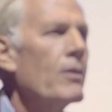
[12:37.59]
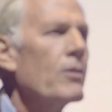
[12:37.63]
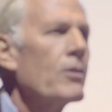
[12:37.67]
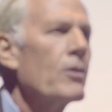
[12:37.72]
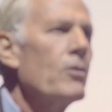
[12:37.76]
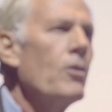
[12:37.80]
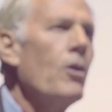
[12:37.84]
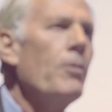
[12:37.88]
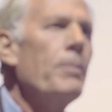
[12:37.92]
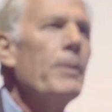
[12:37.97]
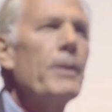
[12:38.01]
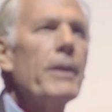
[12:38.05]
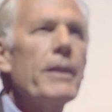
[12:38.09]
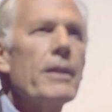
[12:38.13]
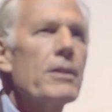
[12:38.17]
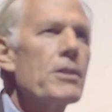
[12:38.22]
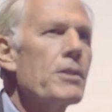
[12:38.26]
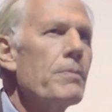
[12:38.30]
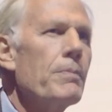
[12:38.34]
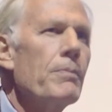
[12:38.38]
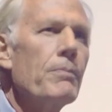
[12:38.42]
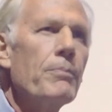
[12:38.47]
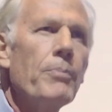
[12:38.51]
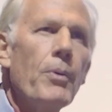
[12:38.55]
Globally, it's
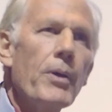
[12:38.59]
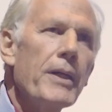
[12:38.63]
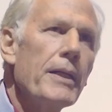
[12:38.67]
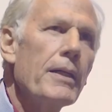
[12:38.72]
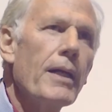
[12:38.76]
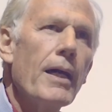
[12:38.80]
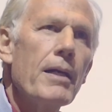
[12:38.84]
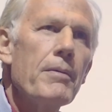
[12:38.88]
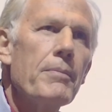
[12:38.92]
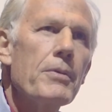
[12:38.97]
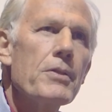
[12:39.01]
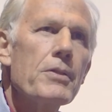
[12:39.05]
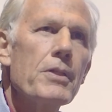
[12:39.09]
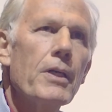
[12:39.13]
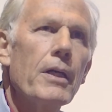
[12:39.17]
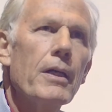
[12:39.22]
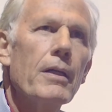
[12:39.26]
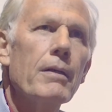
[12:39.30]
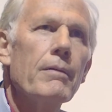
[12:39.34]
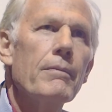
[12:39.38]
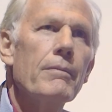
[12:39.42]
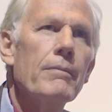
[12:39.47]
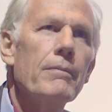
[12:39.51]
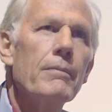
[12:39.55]
zero point nine
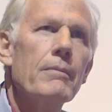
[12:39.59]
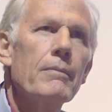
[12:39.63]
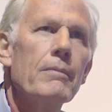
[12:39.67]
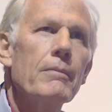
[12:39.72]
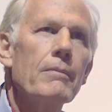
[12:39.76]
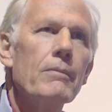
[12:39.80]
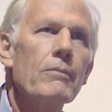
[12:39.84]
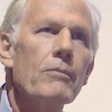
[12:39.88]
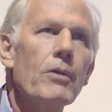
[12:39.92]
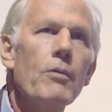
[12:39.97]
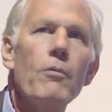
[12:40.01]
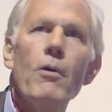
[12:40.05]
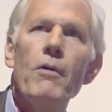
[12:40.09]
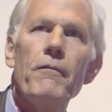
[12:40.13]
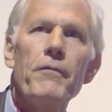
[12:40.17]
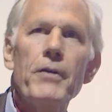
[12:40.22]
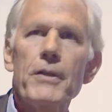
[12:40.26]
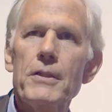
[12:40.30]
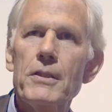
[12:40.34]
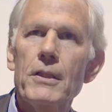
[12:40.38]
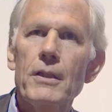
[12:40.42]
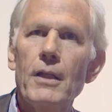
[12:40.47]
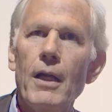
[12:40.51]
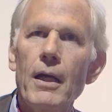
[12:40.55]
percent. We won't
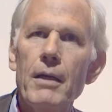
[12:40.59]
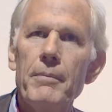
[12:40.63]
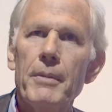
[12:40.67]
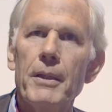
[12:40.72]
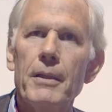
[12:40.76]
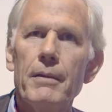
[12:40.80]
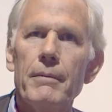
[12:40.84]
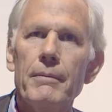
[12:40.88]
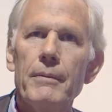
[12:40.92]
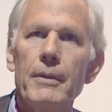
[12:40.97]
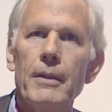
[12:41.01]
fix climate.